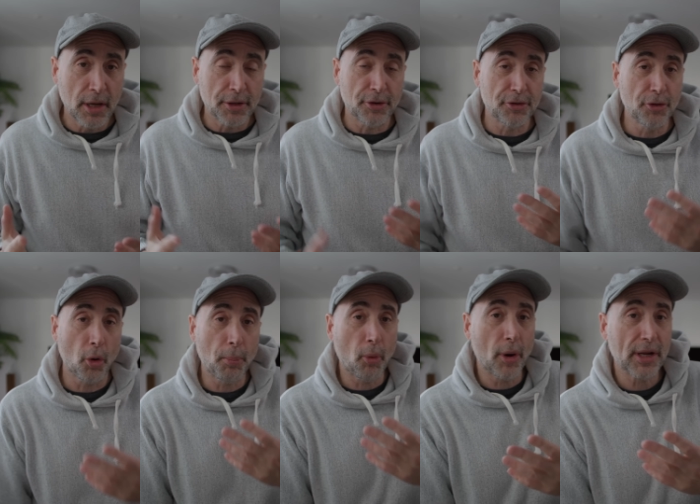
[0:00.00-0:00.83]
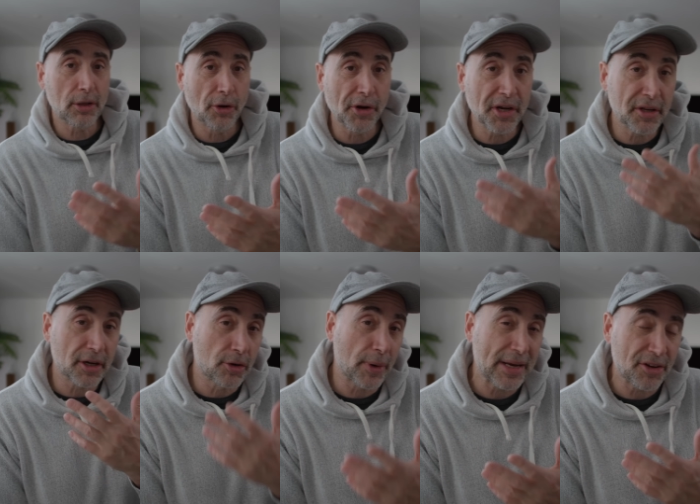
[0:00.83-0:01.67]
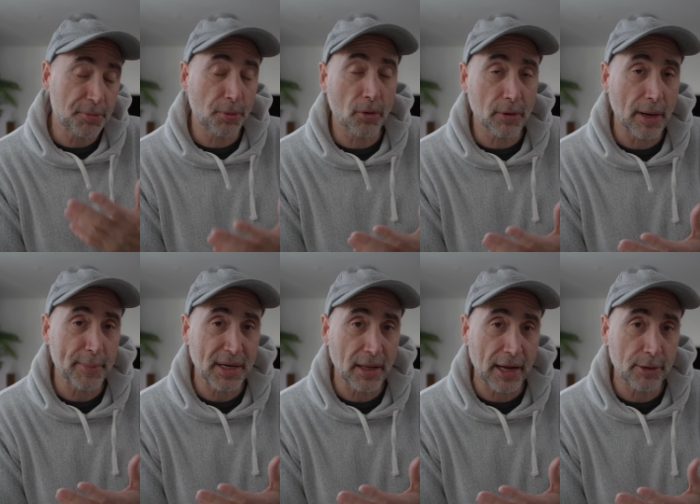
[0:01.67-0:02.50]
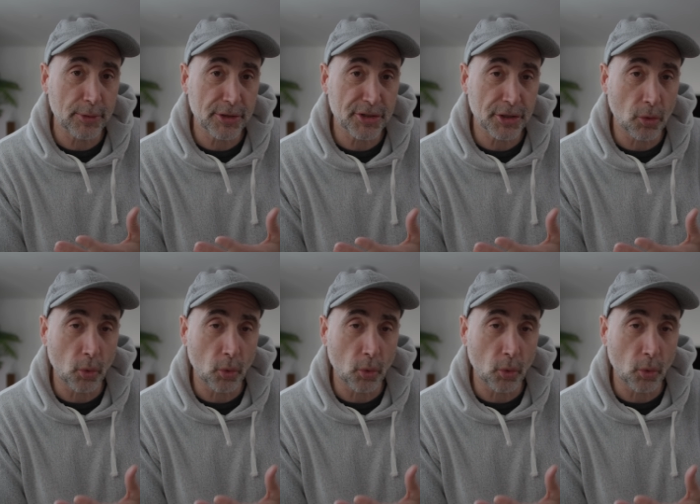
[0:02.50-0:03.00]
There's no point learning the greatest programming language in the